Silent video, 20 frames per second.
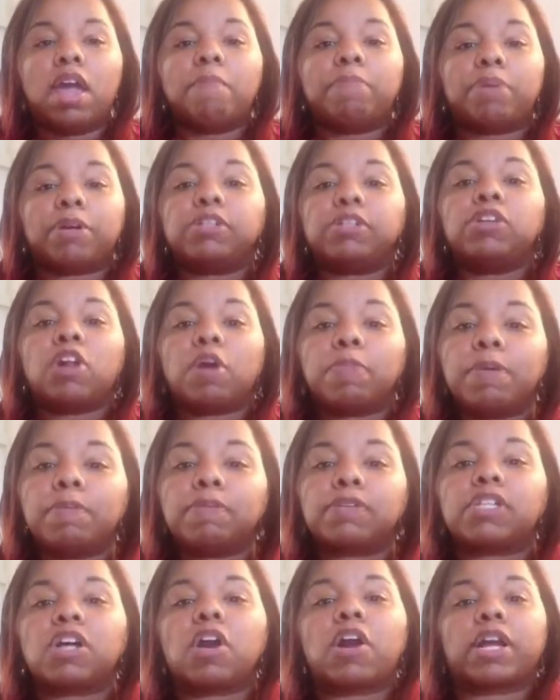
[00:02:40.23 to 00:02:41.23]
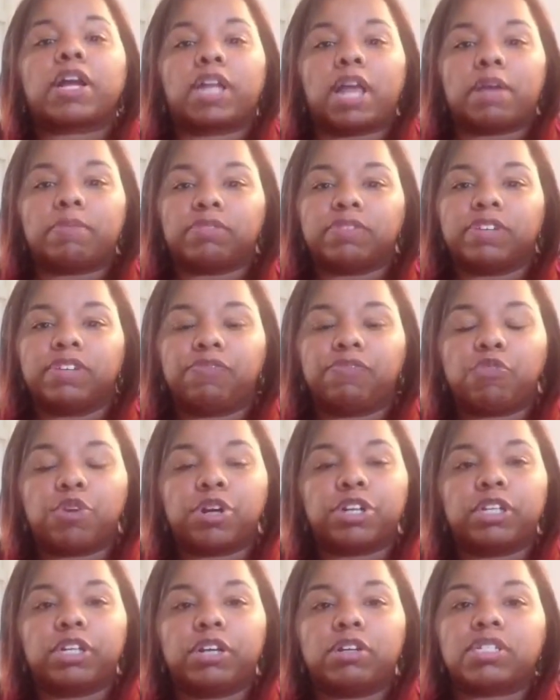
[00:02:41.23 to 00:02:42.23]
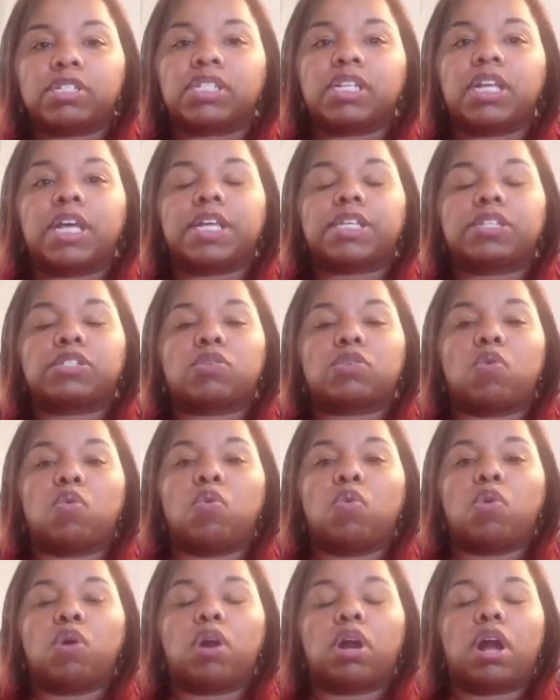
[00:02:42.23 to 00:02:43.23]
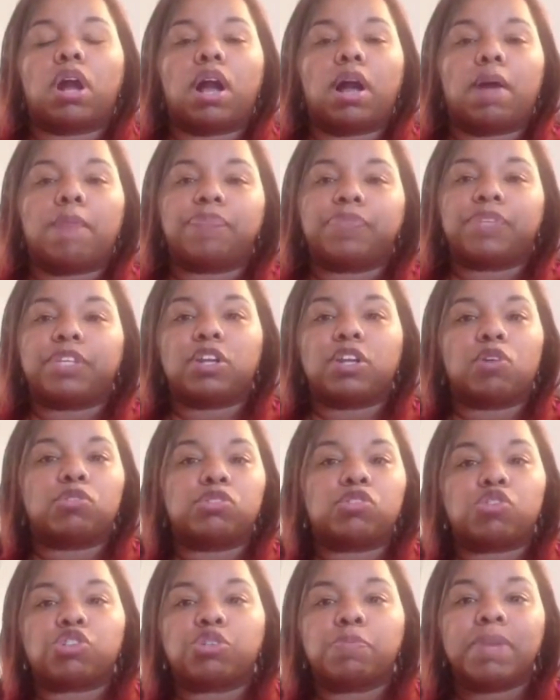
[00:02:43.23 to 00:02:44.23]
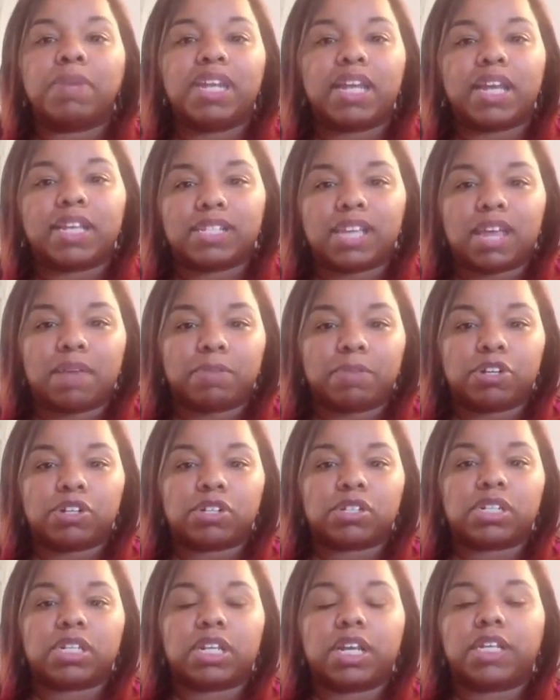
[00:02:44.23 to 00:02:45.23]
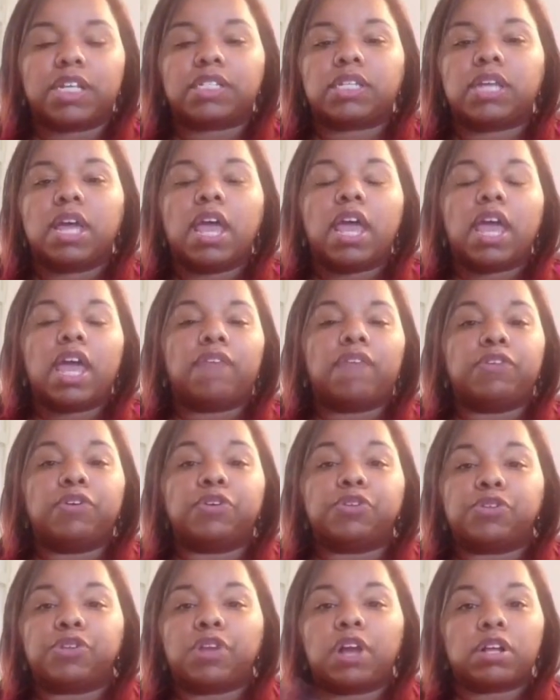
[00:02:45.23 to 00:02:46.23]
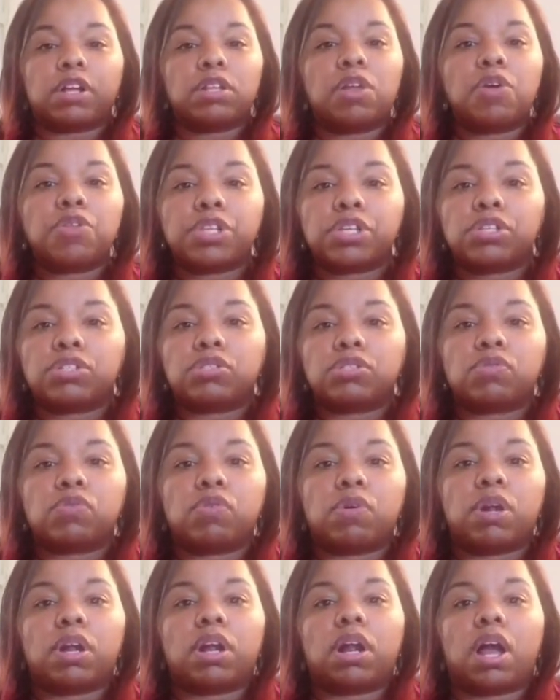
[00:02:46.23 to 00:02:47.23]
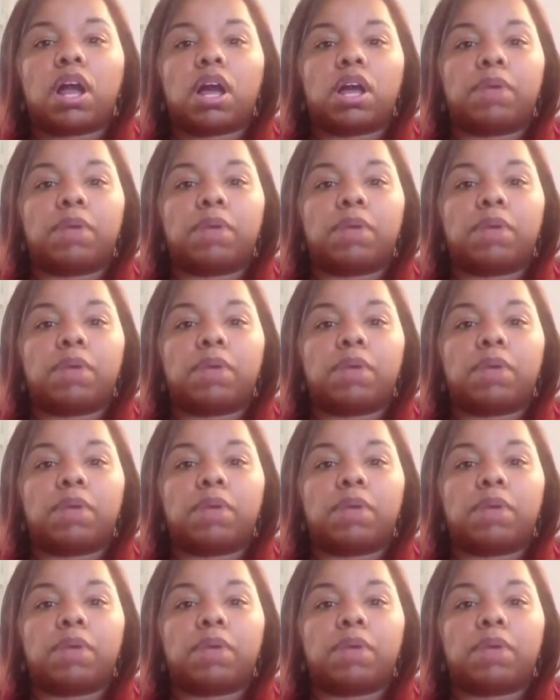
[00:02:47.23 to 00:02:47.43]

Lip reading: But, people target like Marie Forleo's list or, social media examiner's list. If you're a clothing store,